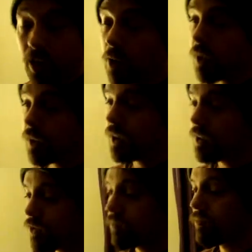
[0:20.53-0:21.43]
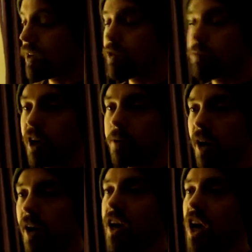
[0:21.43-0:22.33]
In my case, inspired
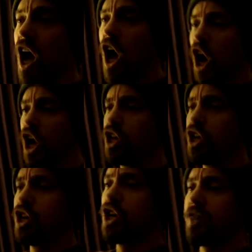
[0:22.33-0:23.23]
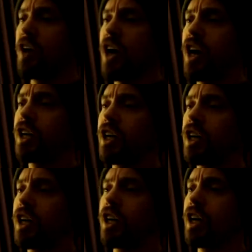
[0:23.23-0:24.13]
by
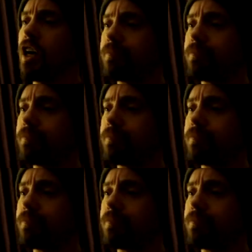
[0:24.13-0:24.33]
nothing.